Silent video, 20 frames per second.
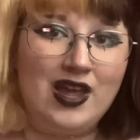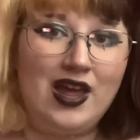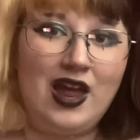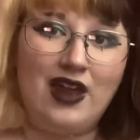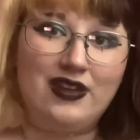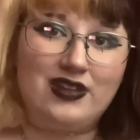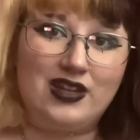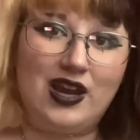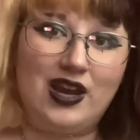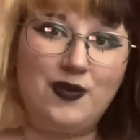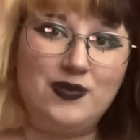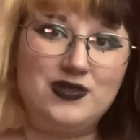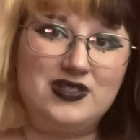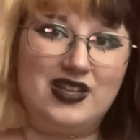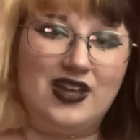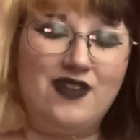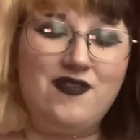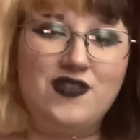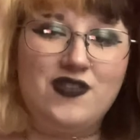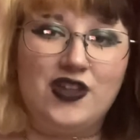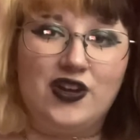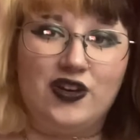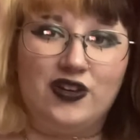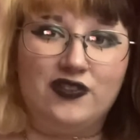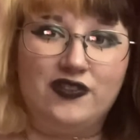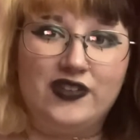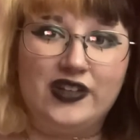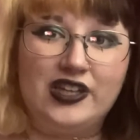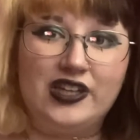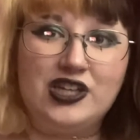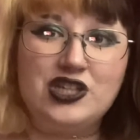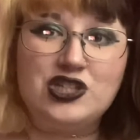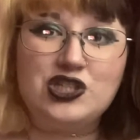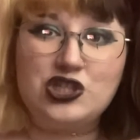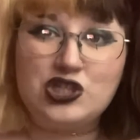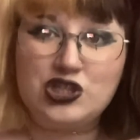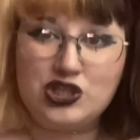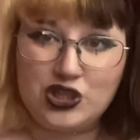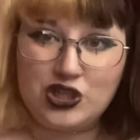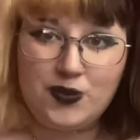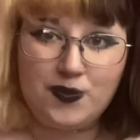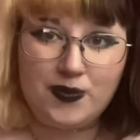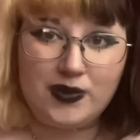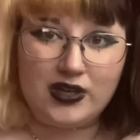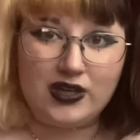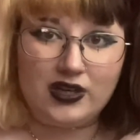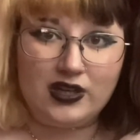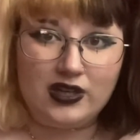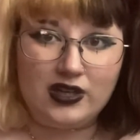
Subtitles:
Then I was left there feeling stupid